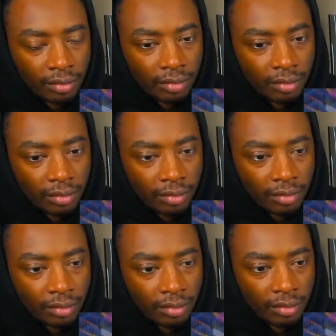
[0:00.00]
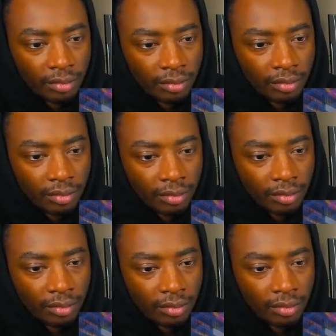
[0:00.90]

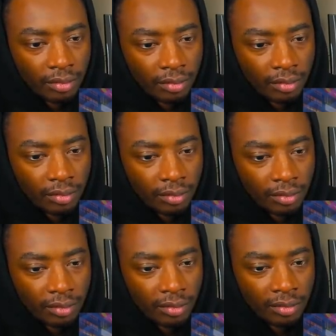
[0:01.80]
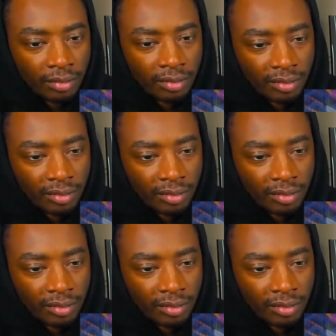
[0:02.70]
[no speech]